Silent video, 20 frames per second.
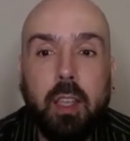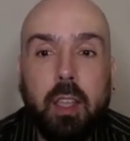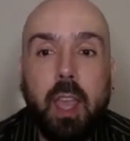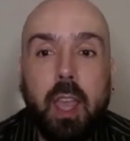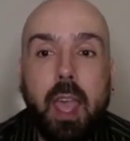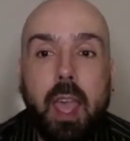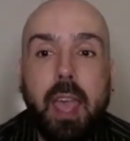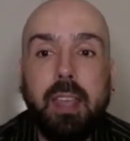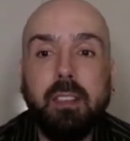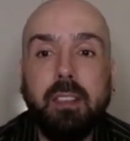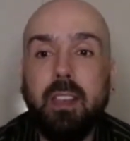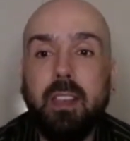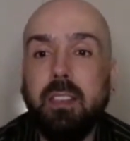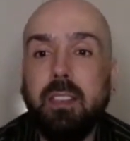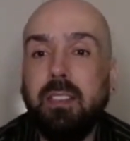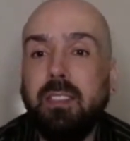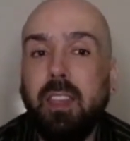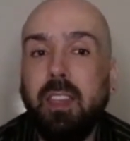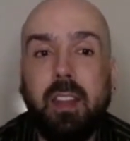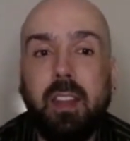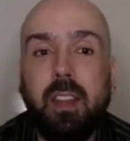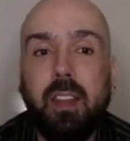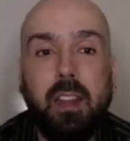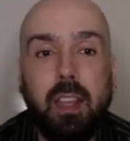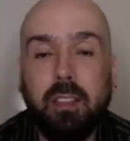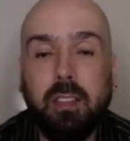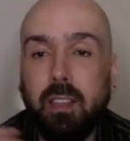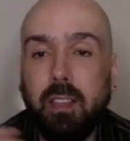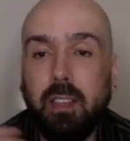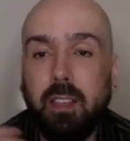As I said, and
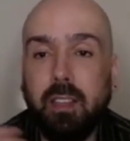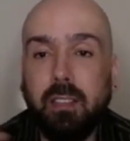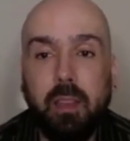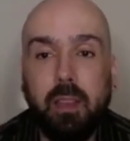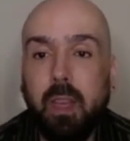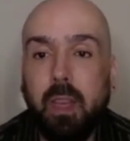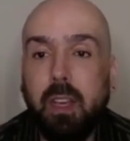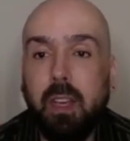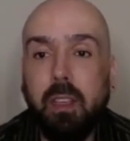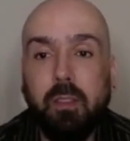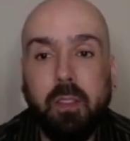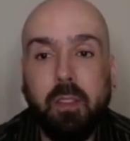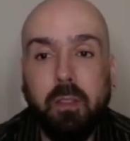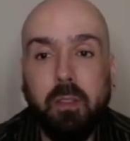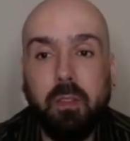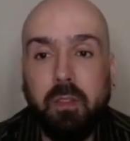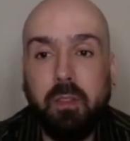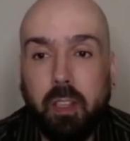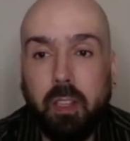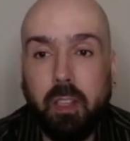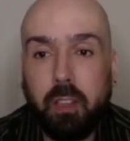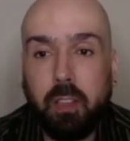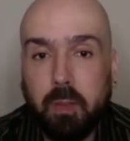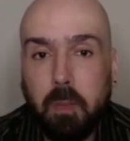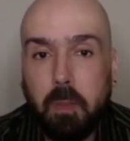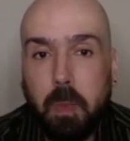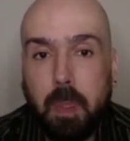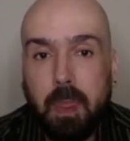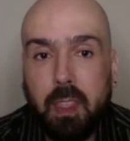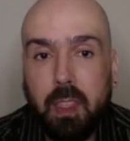as I say in many of the videos,
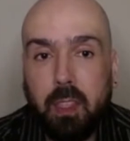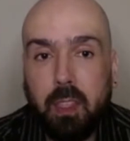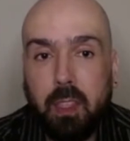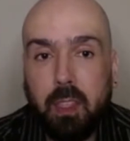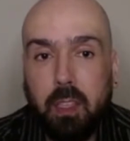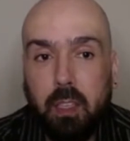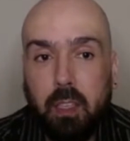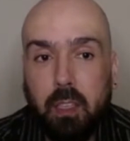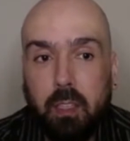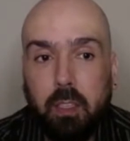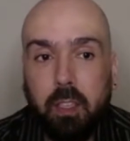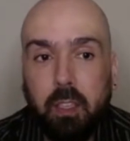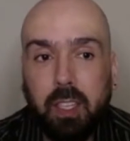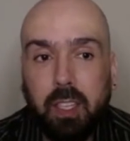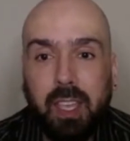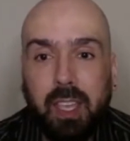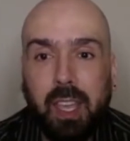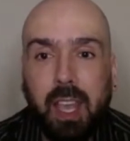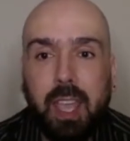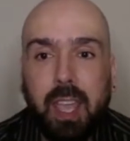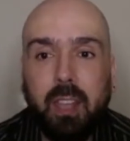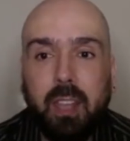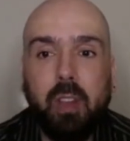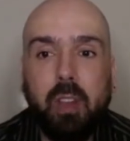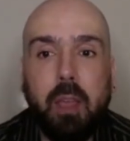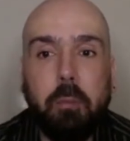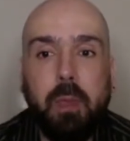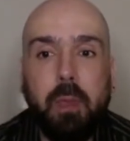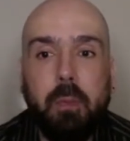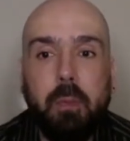you can get
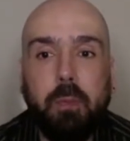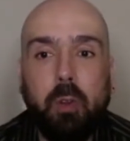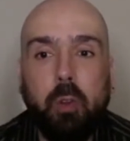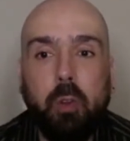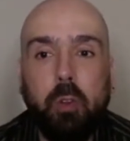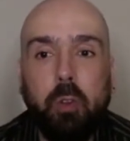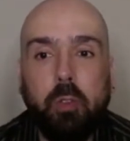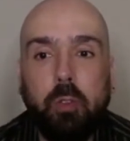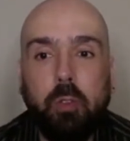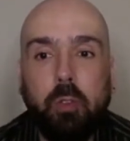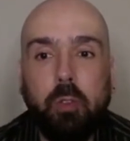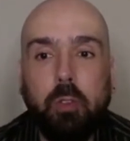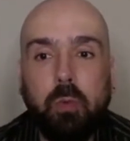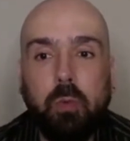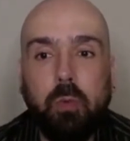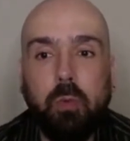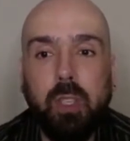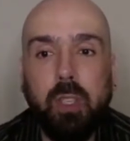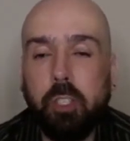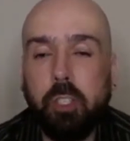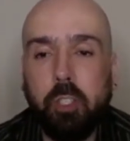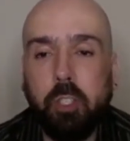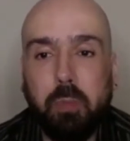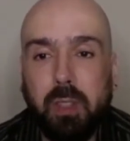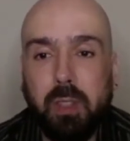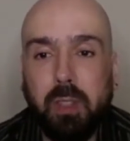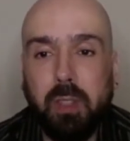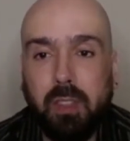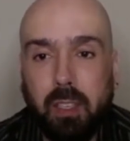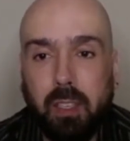angry at people who do really
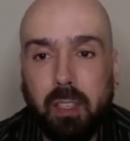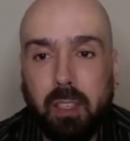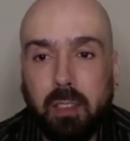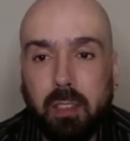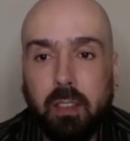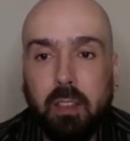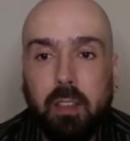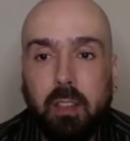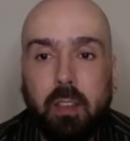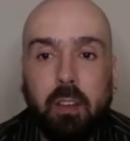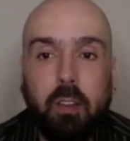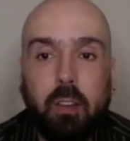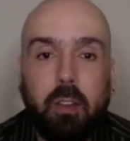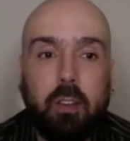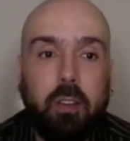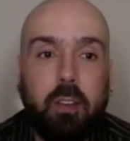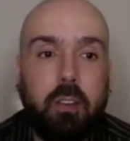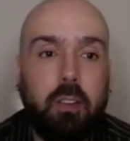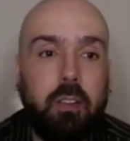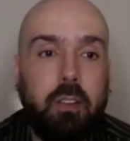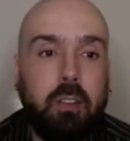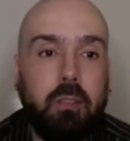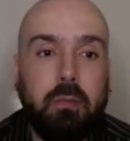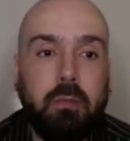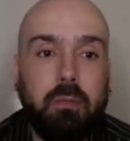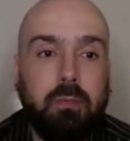stupid things, or